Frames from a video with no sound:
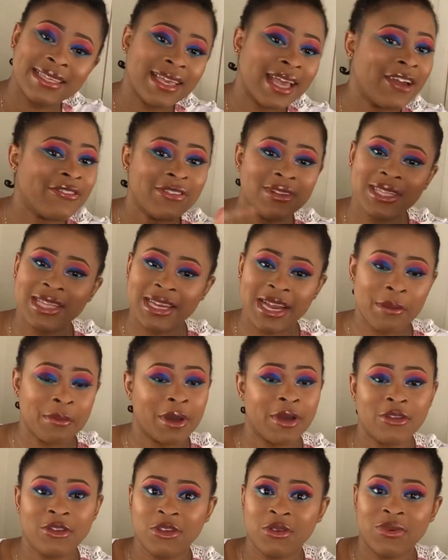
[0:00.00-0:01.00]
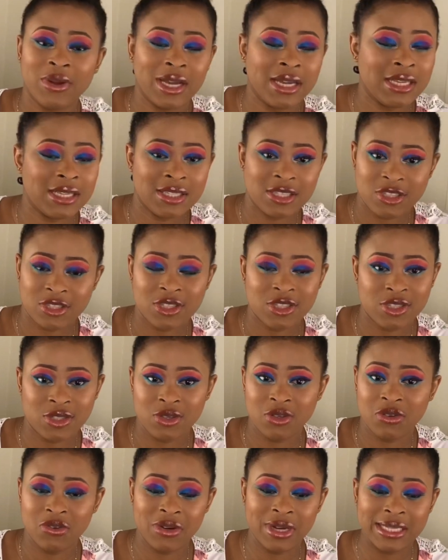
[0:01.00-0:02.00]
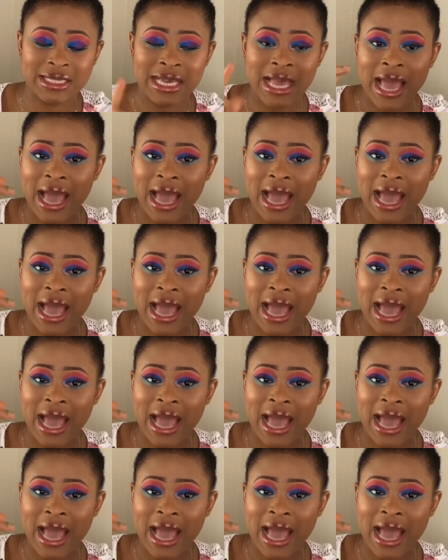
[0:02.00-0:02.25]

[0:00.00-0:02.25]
Everything about Neewer is just so great.